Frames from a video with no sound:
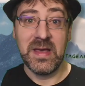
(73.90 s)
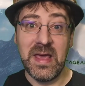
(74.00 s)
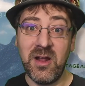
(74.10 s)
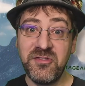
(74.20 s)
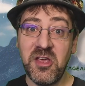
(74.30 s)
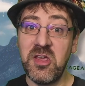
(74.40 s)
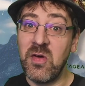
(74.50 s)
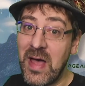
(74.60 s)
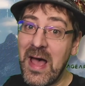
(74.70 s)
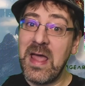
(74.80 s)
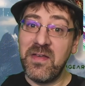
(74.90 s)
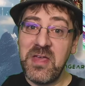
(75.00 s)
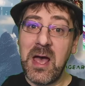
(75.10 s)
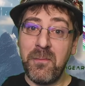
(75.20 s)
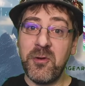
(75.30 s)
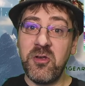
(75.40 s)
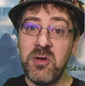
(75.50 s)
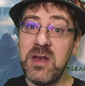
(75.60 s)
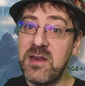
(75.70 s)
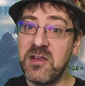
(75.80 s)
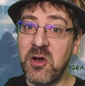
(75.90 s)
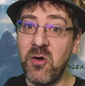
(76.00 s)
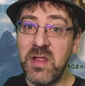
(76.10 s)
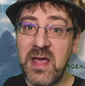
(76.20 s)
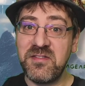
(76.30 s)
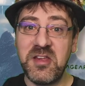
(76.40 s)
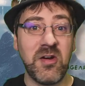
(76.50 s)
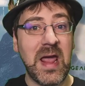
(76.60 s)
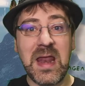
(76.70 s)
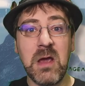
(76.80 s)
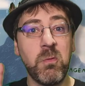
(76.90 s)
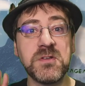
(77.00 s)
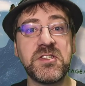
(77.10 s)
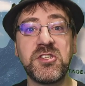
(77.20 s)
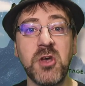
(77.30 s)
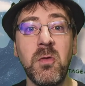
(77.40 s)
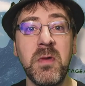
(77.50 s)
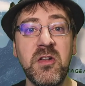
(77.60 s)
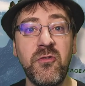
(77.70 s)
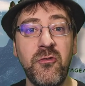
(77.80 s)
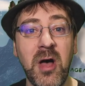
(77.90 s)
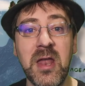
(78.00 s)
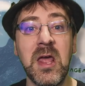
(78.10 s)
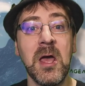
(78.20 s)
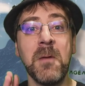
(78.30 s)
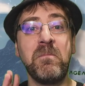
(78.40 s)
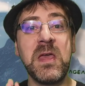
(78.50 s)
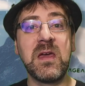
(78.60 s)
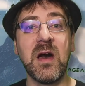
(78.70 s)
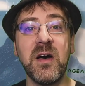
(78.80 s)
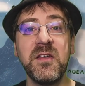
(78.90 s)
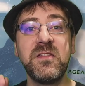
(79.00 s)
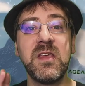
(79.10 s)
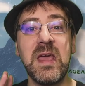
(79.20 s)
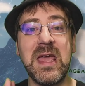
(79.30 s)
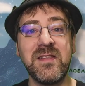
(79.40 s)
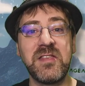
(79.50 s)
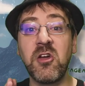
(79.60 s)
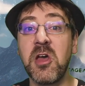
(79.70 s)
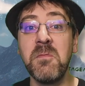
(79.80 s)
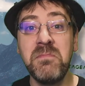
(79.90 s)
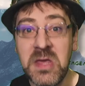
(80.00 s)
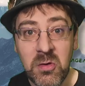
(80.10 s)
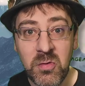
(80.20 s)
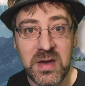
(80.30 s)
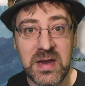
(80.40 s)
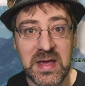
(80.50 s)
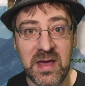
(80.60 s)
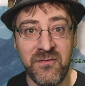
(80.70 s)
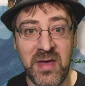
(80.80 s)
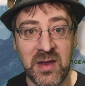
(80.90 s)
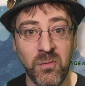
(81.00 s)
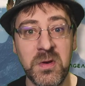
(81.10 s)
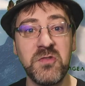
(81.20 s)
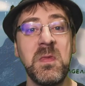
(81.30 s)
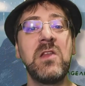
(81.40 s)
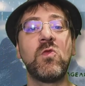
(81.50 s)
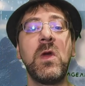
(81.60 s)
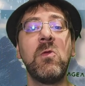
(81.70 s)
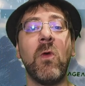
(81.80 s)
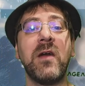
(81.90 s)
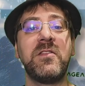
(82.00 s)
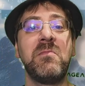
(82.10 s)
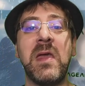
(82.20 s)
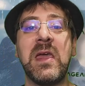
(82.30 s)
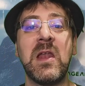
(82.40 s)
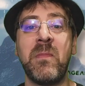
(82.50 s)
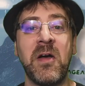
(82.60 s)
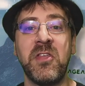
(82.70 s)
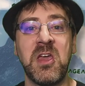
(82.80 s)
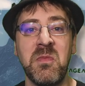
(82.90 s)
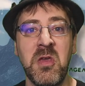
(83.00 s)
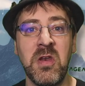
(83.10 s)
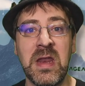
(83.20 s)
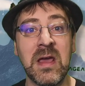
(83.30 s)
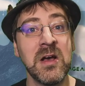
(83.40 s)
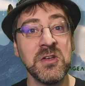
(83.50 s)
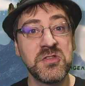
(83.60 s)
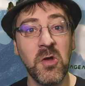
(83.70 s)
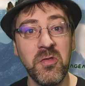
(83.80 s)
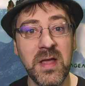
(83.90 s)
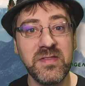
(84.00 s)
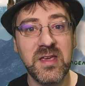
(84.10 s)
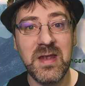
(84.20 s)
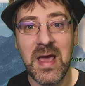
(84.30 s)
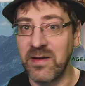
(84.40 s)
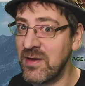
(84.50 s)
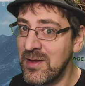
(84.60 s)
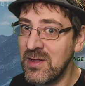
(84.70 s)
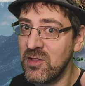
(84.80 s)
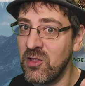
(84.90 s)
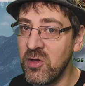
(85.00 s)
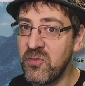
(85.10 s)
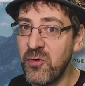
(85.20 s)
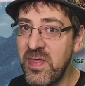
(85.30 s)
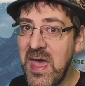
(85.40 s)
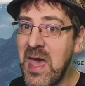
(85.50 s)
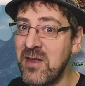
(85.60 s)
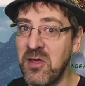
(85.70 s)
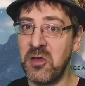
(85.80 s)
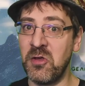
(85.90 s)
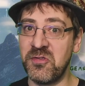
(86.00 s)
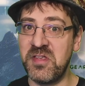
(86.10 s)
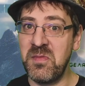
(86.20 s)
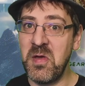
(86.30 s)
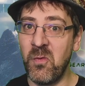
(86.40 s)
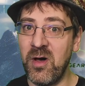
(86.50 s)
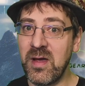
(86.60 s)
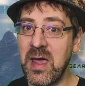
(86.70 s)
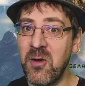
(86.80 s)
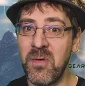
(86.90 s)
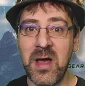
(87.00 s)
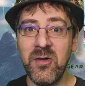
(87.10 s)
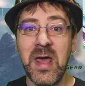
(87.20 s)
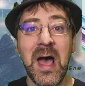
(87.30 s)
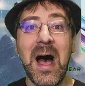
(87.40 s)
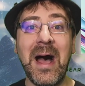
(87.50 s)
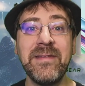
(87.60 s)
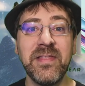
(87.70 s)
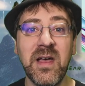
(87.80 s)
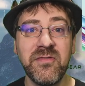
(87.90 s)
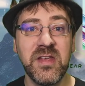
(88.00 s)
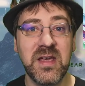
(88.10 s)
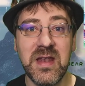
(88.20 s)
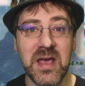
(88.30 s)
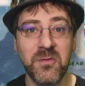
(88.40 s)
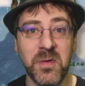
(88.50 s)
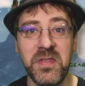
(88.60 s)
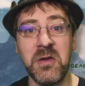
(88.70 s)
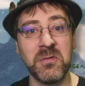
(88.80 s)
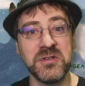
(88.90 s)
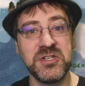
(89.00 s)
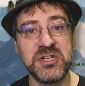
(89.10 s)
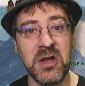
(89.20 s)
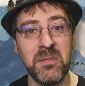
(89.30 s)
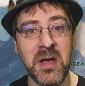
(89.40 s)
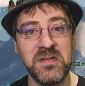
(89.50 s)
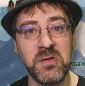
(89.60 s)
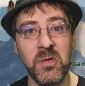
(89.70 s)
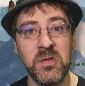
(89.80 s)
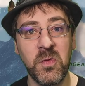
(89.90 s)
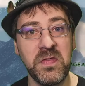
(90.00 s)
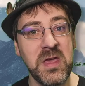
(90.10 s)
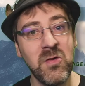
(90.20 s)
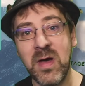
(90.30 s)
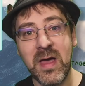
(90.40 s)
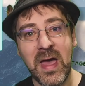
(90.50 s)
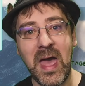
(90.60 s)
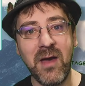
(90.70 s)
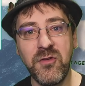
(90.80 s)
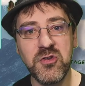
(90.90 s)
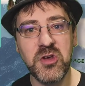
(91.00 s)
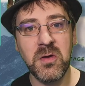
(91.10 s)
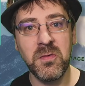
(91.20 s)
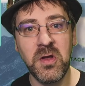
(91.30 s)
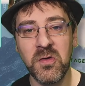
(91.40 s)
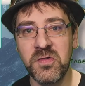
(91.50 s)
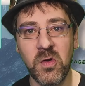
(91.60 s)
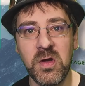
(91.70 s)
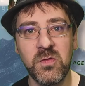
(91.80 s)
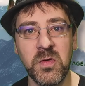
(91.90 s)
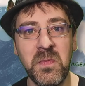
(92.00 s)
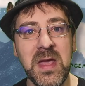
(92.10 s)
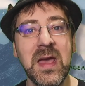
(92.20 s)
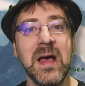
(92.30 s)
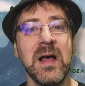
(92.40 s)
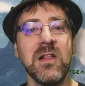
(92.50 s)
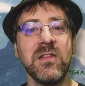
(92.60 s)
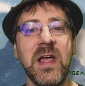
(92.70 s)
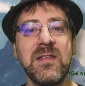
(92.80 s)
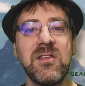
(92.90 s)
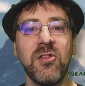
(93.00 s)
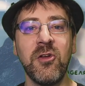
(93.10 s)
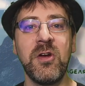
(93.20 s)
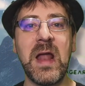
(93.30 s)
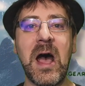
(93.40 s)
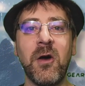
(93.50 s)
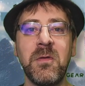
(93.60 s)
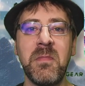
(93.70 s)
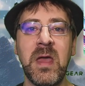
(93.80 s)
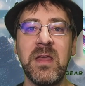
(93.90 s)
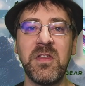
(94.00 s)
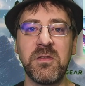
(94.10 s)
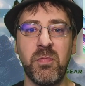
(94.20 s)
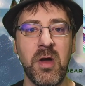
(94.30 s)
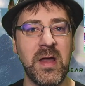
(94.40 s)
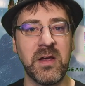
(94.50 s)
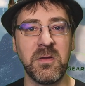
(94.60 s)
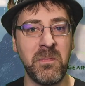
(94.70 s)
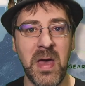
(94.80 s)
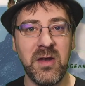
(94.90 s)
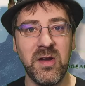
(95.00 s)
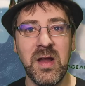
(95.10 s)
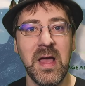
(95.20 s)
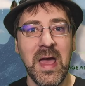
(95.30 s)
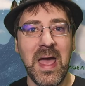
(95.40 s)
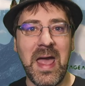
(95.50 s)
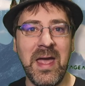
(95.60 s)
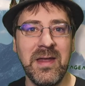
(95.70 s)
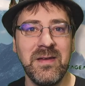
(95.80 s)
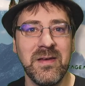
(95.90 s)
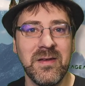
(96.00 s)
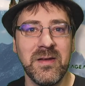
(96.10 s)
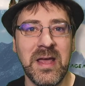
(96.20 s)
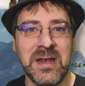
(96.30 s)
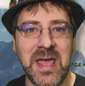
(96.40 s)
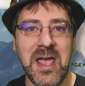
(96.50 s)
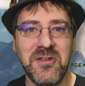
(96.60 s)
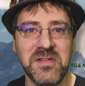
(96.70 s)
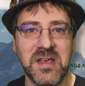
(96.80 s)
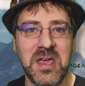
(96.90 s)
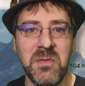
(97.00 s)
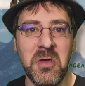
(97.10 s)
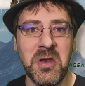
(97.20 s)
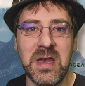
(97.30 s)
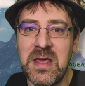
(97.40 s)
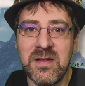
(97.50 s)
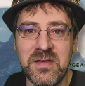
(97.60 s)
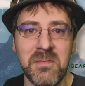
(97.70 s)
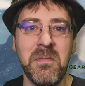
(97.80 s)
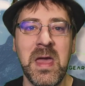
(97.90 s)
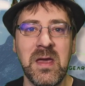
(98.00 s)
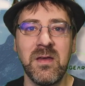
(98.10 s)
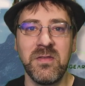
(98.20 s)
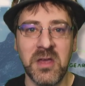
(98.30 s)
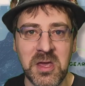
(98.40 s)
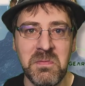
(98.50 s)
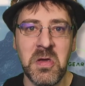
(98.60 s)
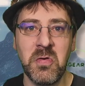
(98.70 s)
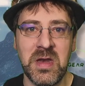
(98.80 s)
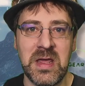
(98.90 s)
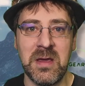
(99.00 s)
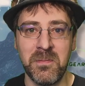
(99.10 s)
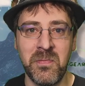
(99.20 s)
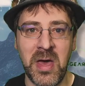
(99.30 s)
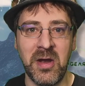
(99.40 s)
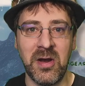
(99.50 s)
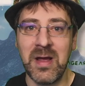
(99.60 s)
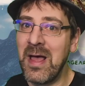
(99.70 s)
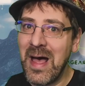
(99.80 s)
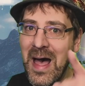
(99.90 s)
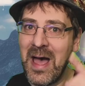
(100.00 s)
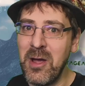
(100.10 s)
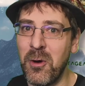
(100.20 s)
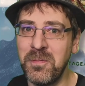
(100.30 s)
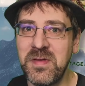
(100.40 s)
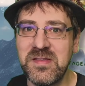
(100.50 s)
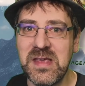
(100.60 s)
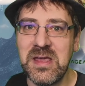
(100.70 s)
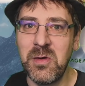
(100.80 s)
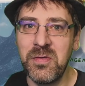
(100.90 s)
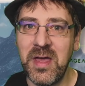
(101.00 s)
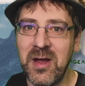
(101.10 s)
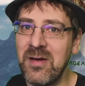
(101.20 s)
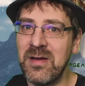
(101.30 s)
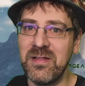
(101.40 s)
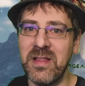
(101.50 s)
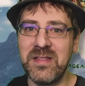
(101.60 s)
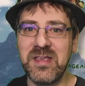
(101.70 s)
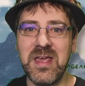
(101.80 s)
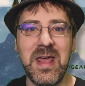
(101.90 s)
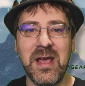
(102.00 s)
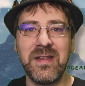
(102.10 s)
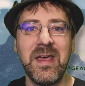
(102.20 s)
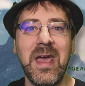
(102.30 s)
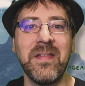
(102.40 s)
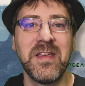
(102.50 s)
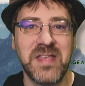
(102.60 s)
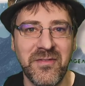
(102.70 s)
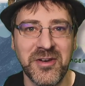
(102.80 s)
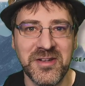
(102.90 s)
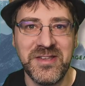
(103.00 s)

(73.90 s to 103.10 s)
And I'll tell you, I had the opportunity to go last year, and it was so much fun because it's a community event, which means we want to make it about the community. So let's connect. Look for the hat. You'll see me walking around. I'd love to connect with you, share my stories with you, have you share your stories with me. Let's learn how to make this product better and engage as a community to make the community better. I hope to see you there. Let's connect and let's have a good